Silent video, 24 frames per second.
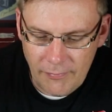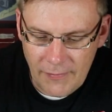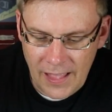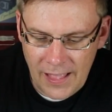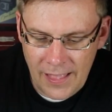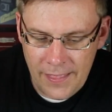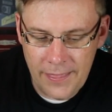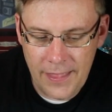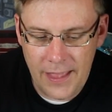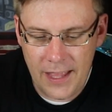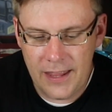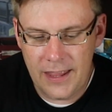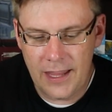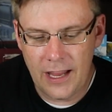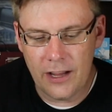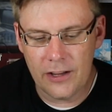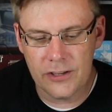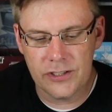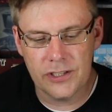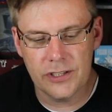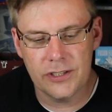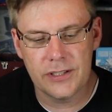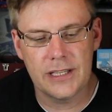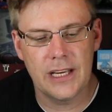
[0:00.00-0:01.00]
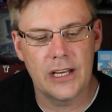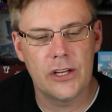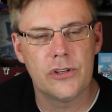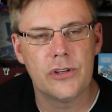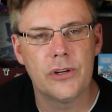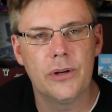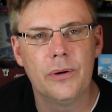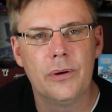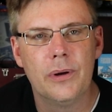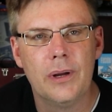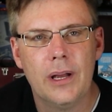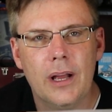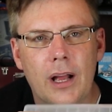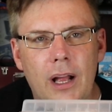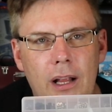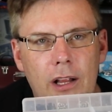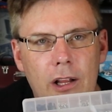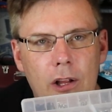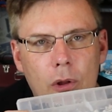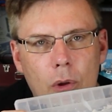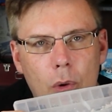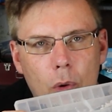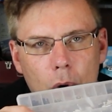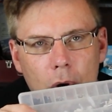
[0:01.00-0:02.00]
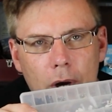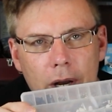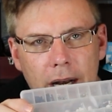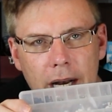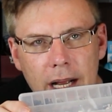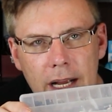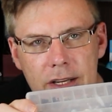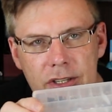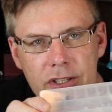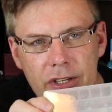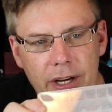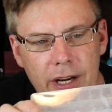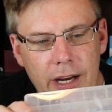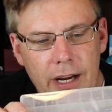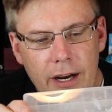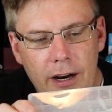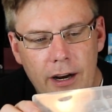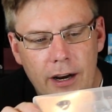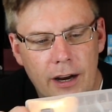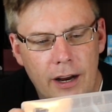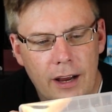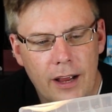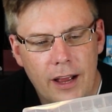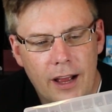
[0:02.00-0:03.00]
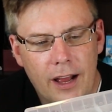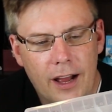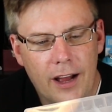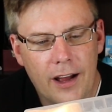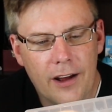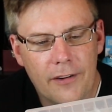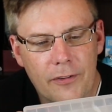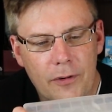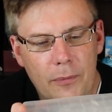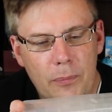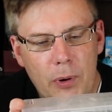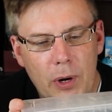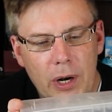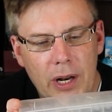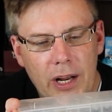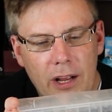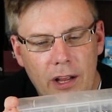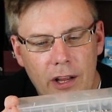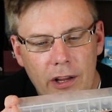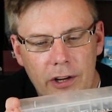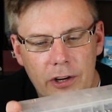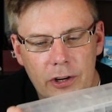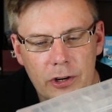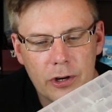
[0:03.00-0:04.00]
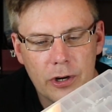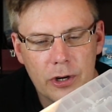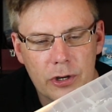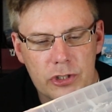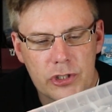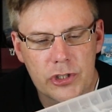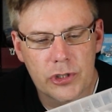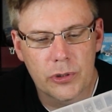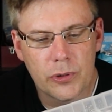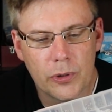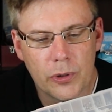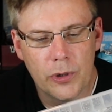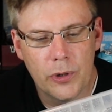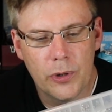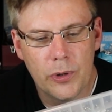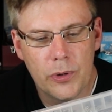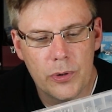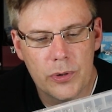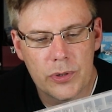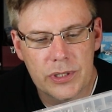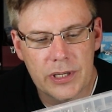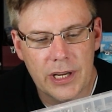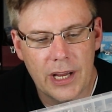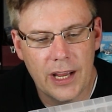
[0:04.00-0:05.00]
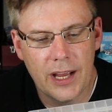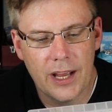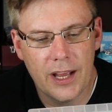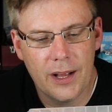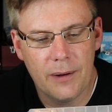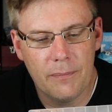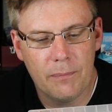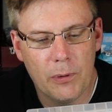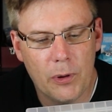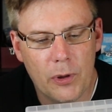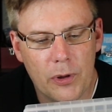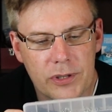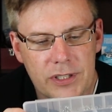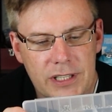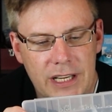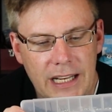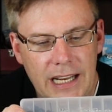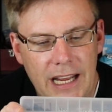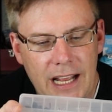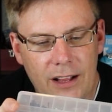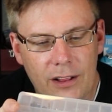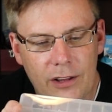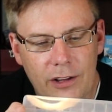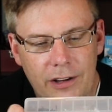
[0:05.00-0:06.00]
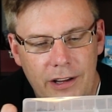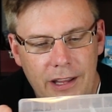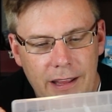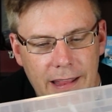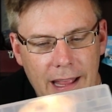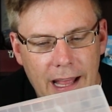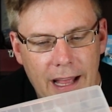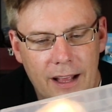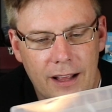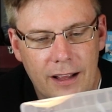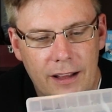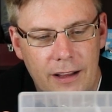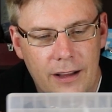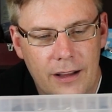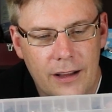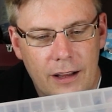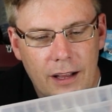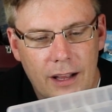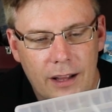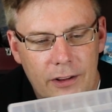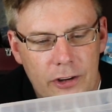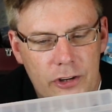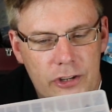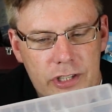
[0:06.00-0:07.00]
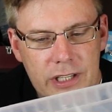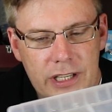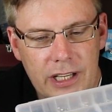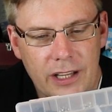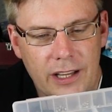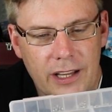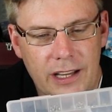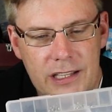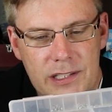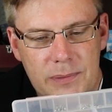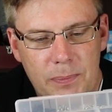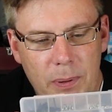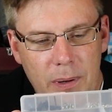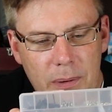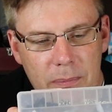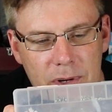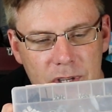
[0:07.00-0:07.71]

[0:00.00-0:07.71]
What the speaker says: And then they also send you a little organizer here for putting all your screws and bolts. And yeah, look at that. It's pretty